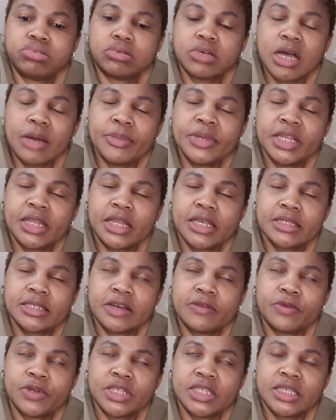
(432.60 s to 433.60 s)
many things
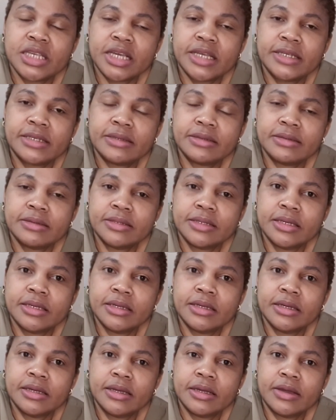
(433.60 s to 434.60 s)
have we said?
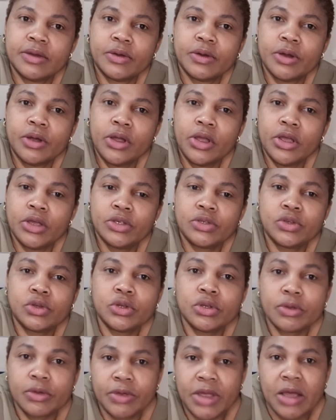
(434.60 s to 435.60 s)
So
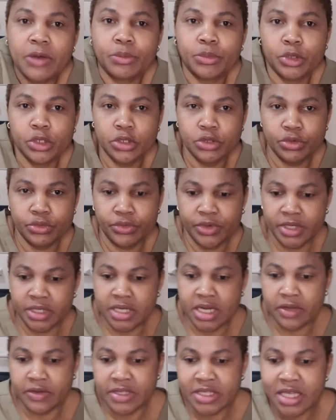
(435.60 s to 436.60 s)
I'm going to read
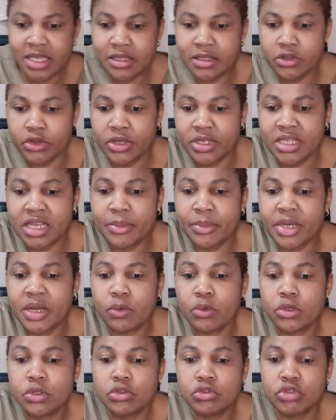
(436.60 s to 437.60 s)
now. It says your examiner
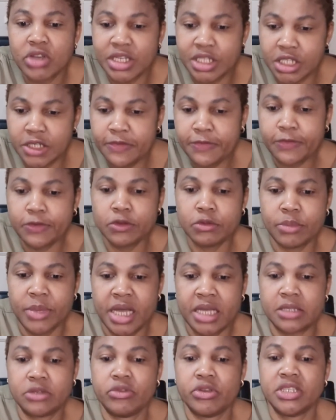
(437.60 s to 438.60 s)
wants to achieve full
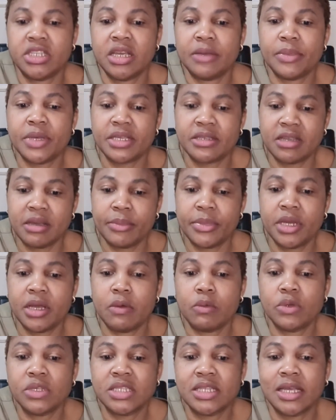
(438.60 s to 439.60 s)
marks. Your examiner
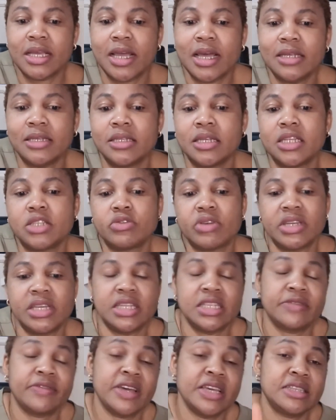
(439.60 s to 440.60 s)
wants the candidate to
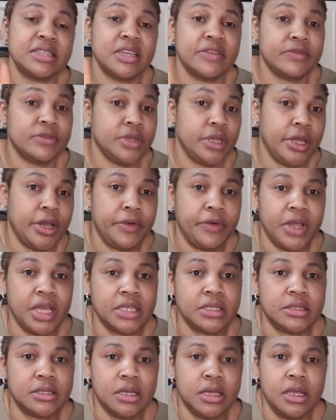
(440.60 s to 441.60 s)
identify 7
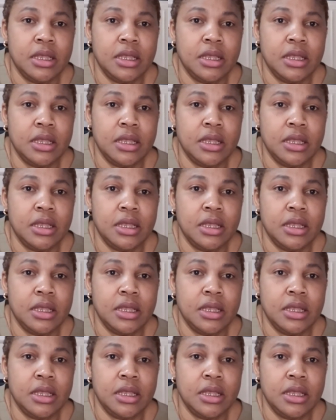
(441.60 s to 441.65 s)
areas.